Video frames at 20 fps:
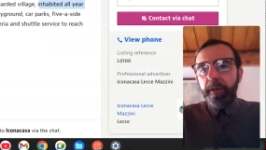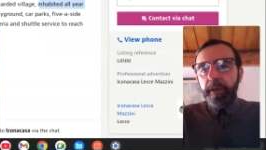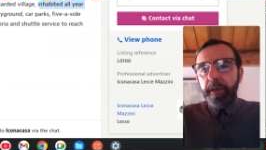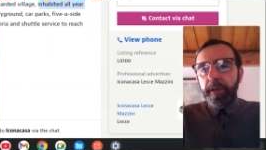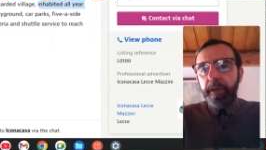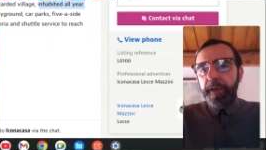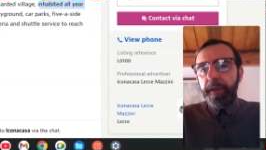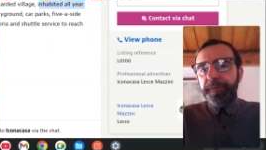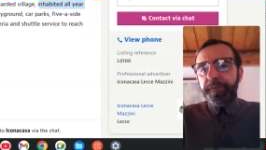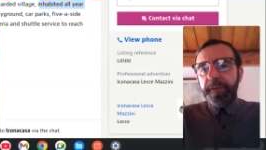
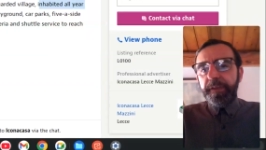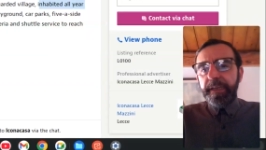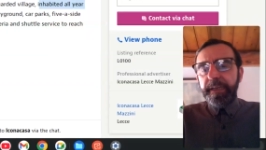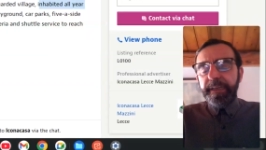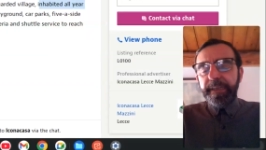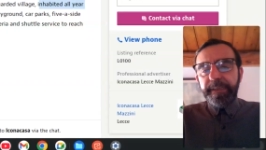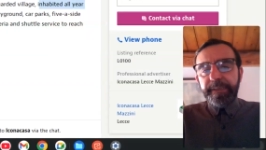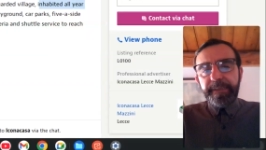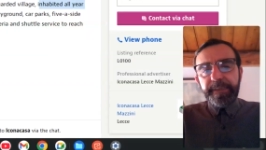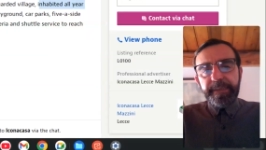if
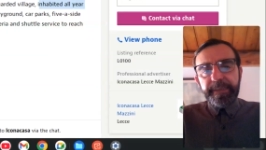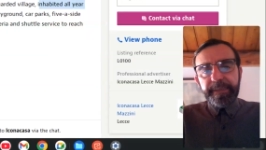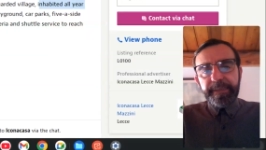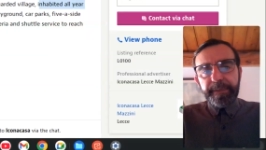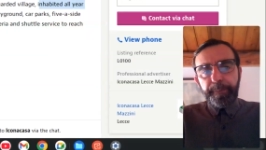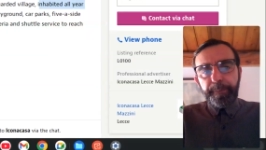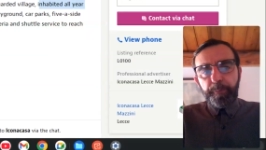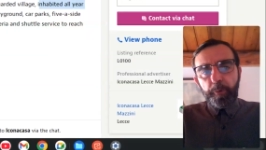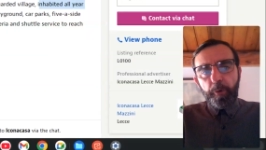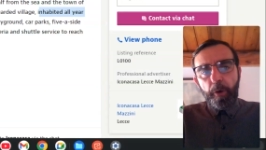this is
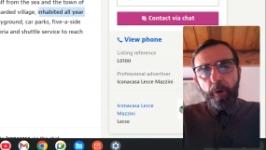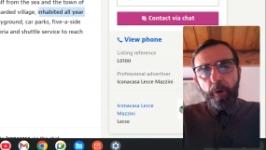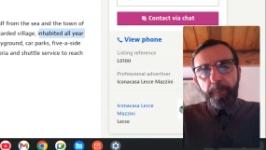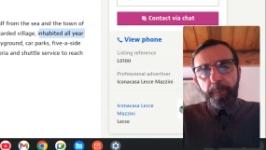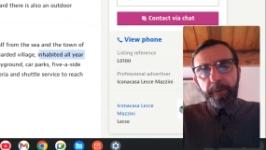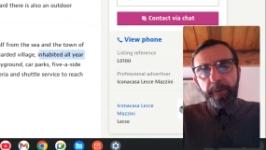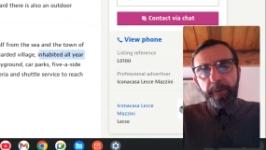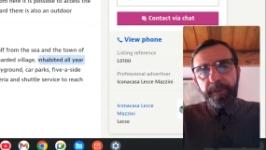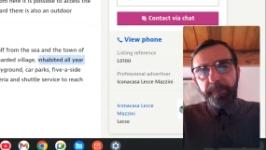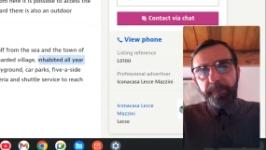the
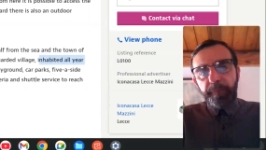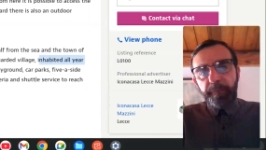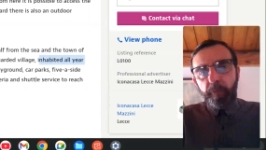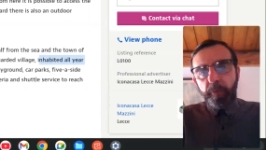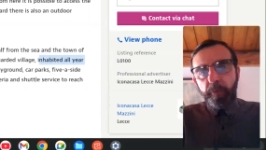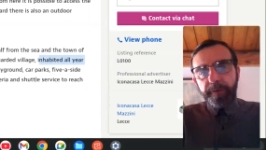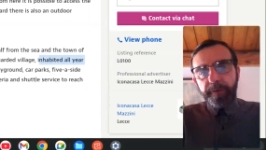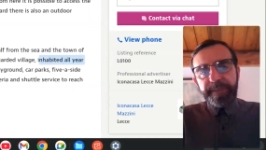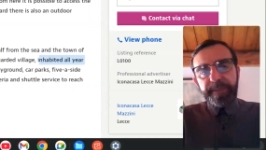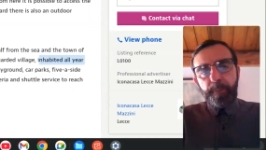property
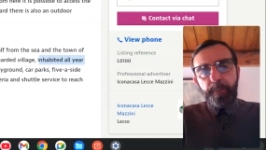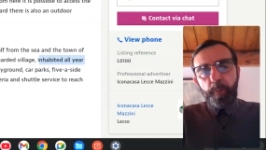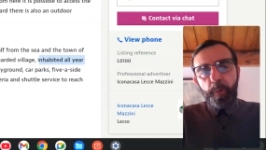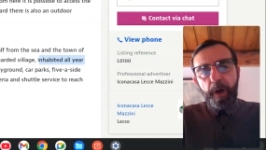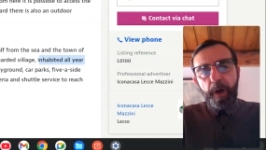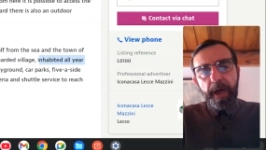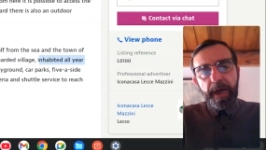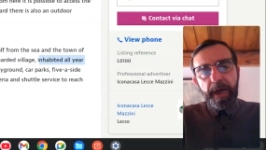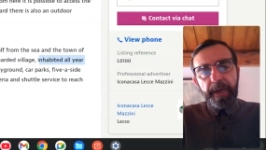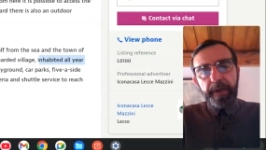for
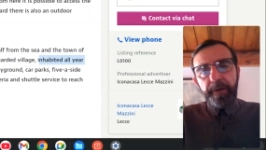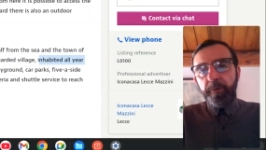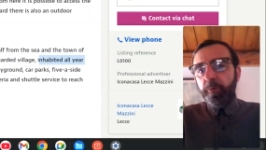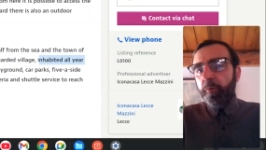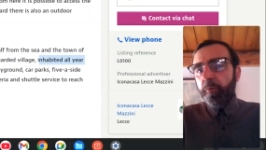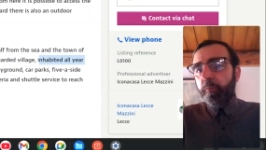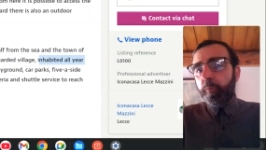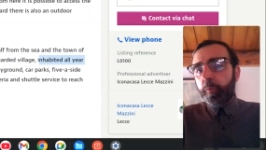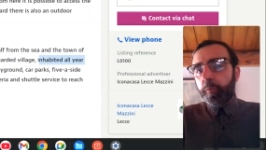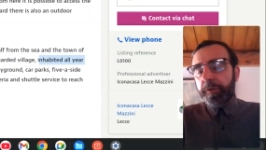someone
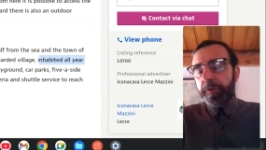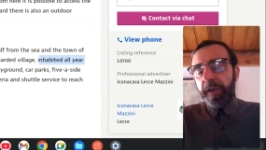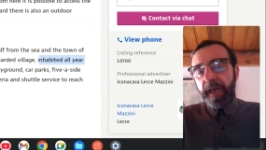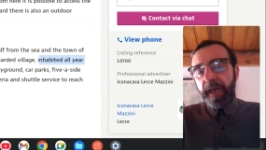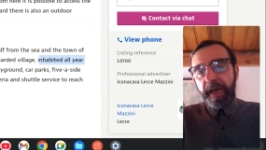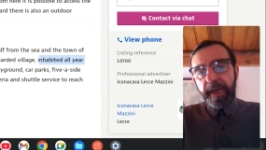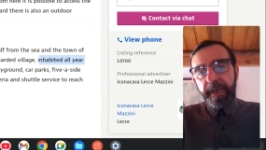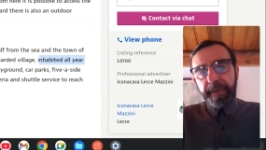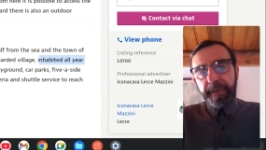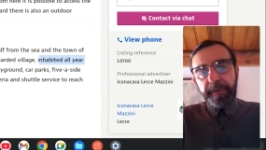who would
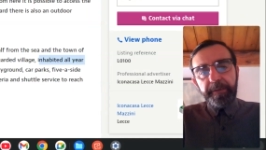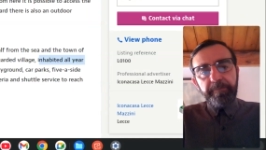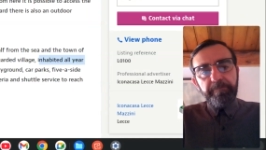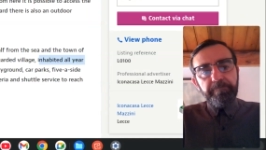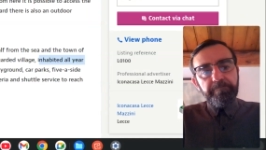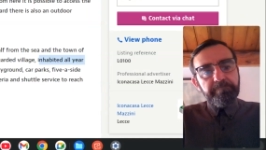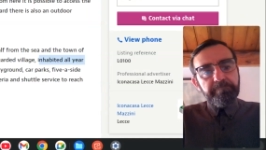like